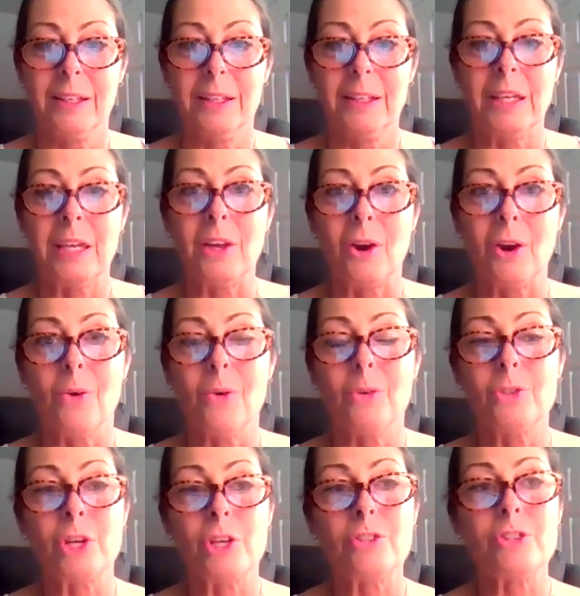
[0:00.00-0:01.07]
You know,
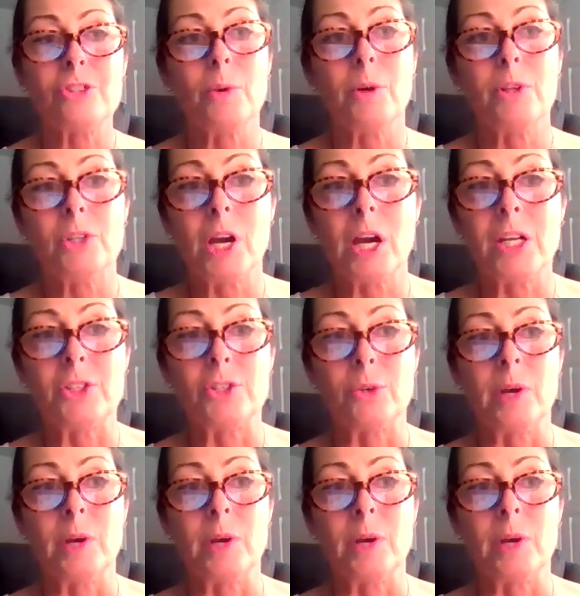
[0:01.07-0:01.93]
just do what you got to do.